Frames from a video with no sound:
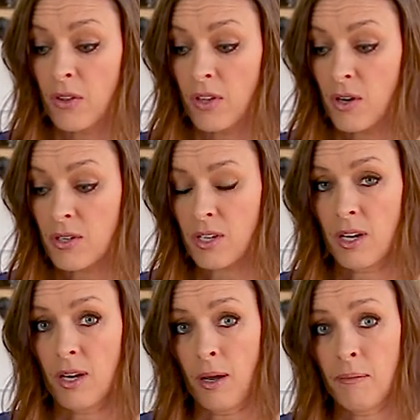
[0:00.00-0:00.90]
there's
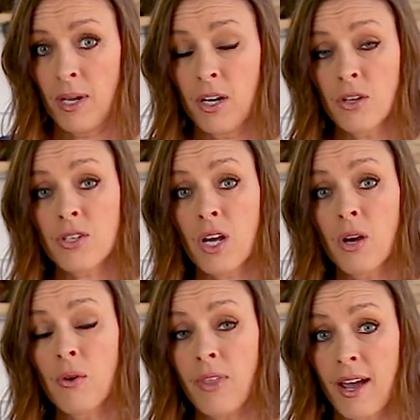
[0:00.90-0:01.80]
a, a, minute or
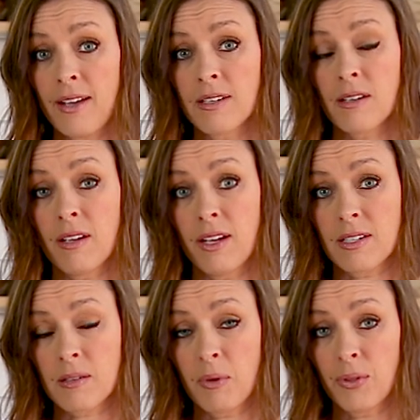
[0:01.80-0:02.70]
so that
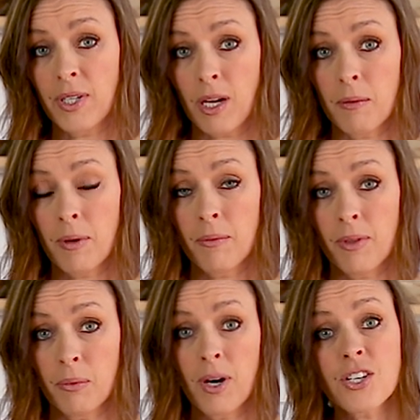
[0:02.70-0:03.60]
it's building up
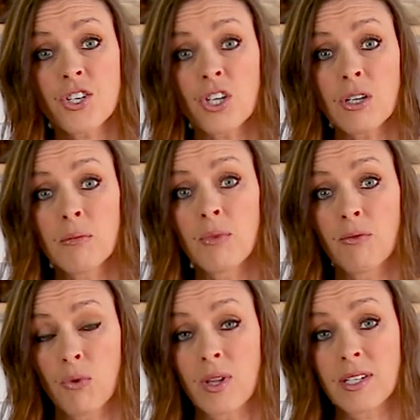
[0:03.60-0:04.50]
the pressure
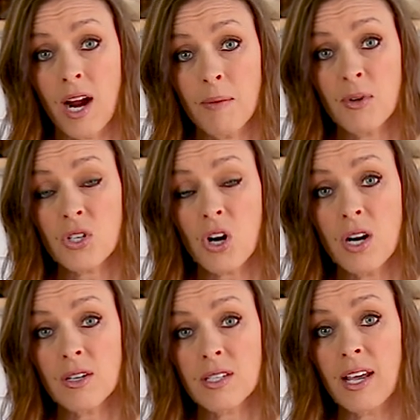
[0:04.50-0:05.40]
before the timer
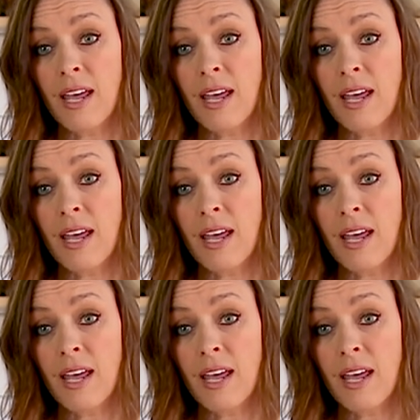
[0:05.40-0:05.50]
starts.